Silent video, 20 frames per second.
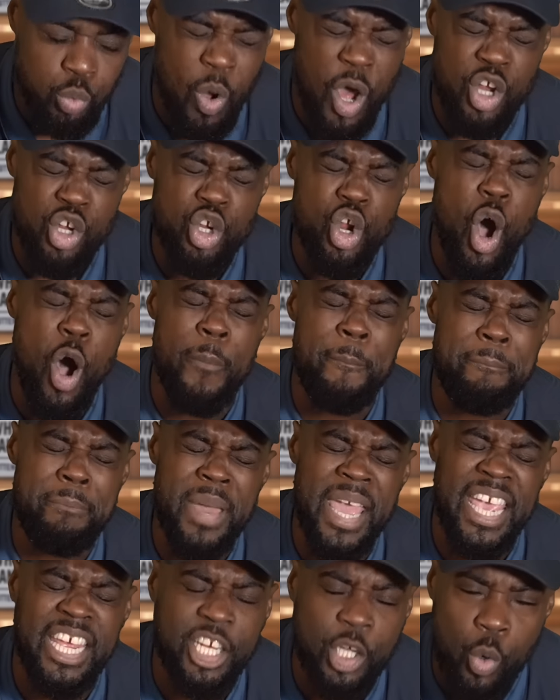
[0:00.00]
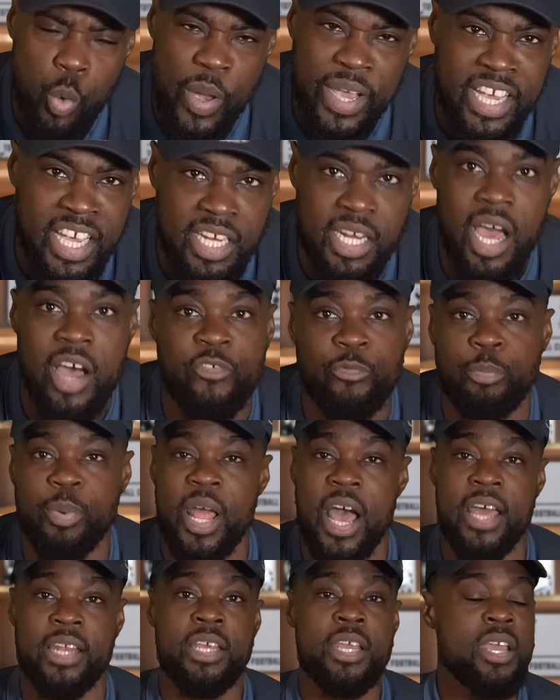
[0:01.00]
were not made quick enough,
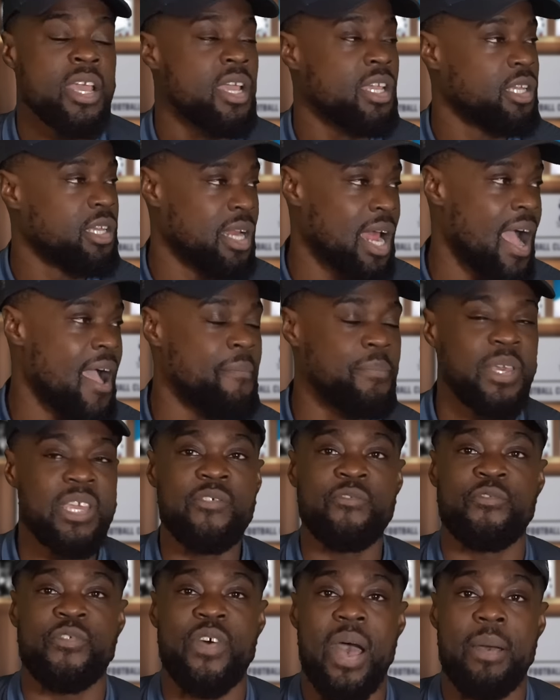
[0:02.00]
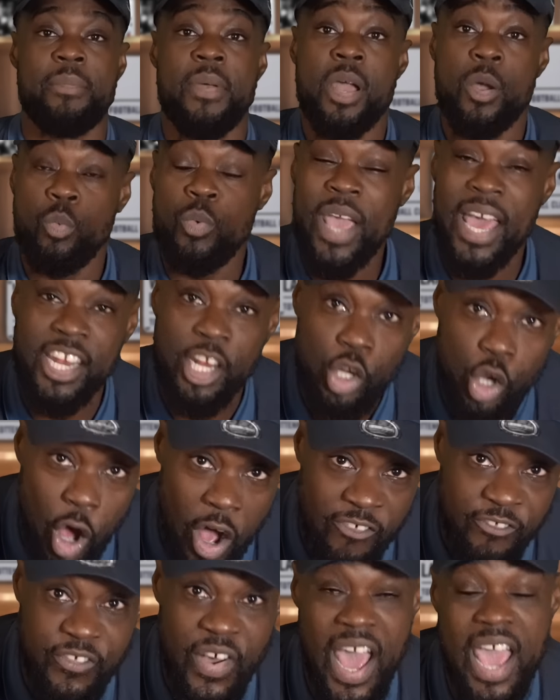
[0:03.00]
blood. You know what I mean, fam? We had a lot
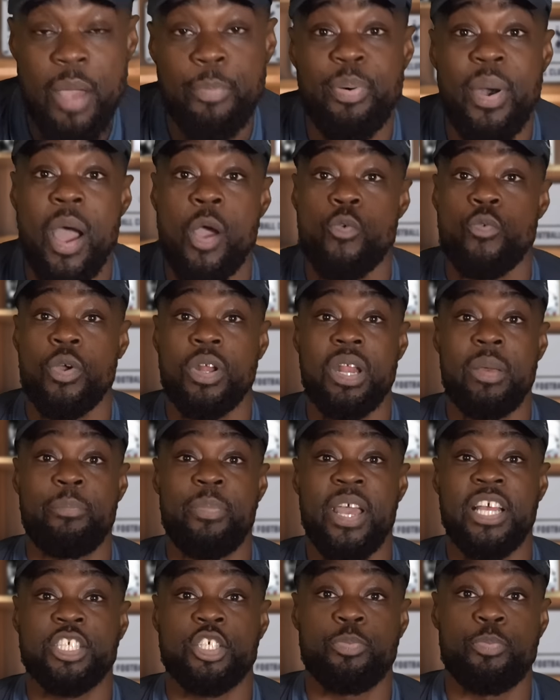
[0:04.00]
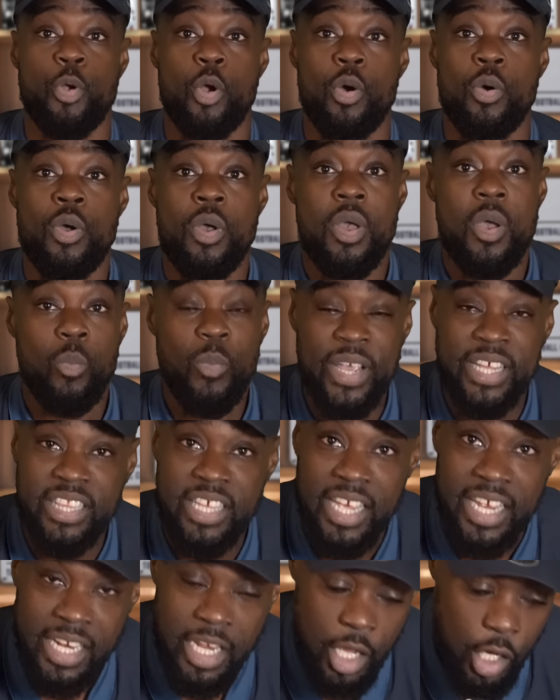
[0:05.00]
of firepower on the bench, bro. We
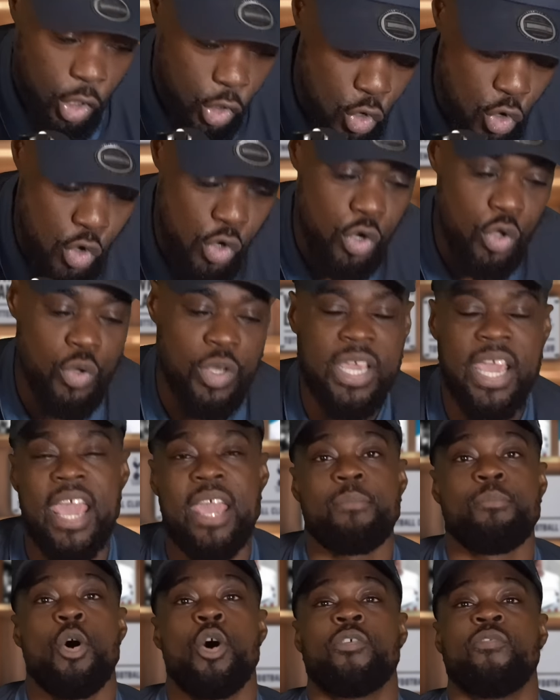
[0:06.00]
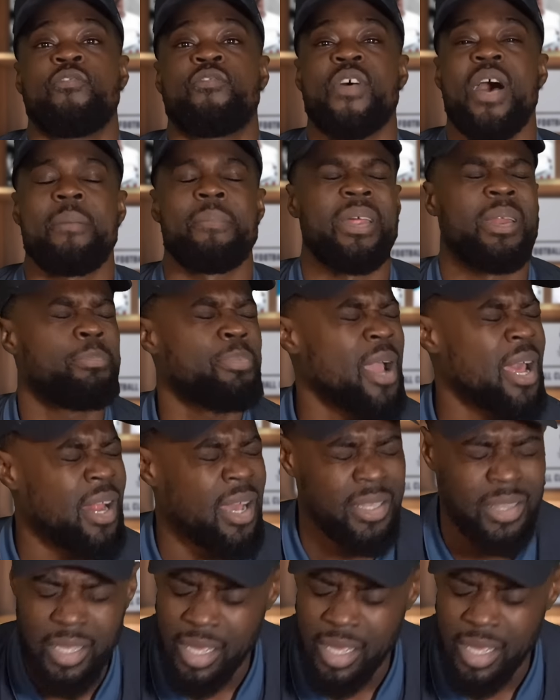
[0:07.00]
did. Kulu came on, fam, and brother,